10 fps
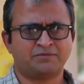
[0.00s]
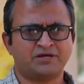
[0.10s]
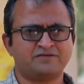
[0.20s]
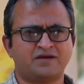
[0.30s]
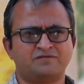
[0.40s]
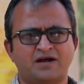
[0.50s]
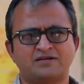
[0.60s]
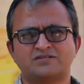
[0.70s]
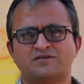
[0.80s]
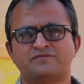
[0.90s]
The major
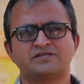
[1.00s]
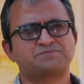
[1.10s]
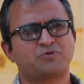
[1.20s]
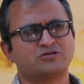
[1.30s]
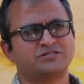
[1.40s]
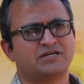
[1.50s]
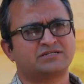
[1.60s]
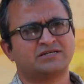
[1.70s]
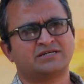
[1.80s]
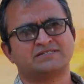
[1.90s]
advantage of this
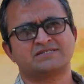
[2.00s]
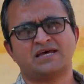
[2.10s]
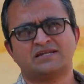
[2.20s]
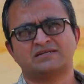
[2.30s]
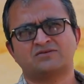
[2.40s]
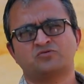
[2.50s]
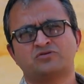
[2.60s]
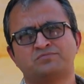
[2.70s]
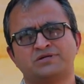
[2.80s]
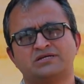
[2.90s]
project is that it
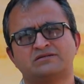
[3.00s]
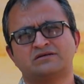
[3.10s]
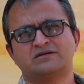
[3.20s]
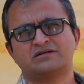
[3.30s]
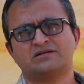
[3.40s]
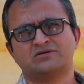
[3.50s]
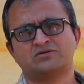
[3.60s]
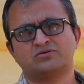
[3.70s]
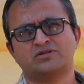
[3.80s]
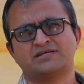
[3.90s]
could be integrated
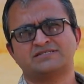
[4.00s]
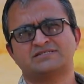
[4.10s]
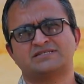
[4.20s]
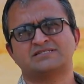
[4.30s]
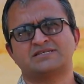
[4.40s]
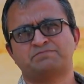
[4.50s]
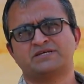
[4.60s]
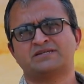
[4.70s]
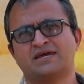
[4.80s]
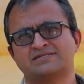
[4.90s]
to the existing
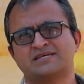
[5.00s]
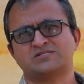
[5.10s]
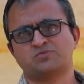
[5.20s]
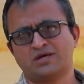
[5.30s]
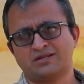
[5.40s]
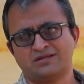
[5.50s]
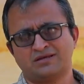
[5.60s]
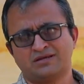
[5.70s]
septic tanks as well.